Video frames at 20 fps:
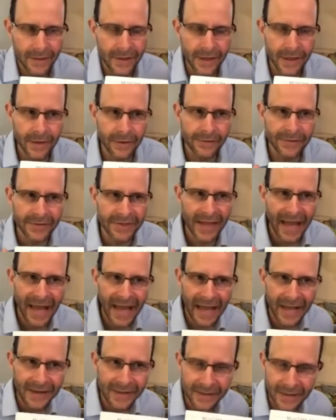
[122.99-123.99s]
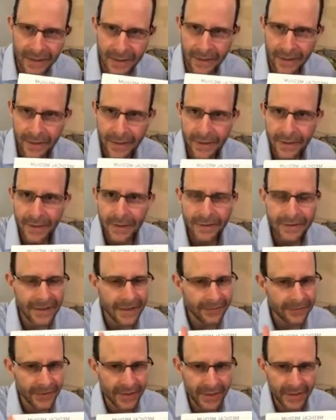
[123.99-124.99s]
We're going to go into acne.
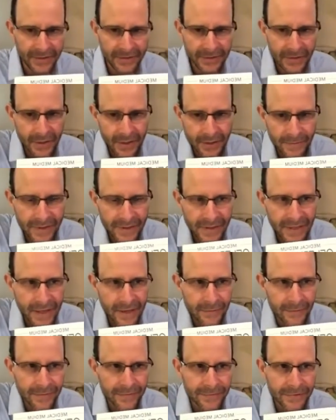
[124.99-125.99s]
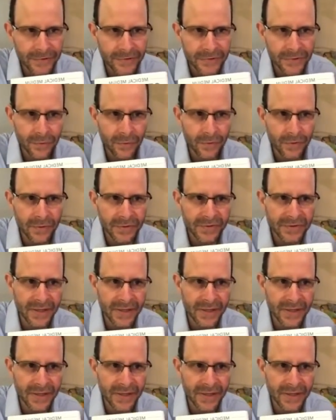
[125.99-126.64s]
Definitely going to talk about that one for sure.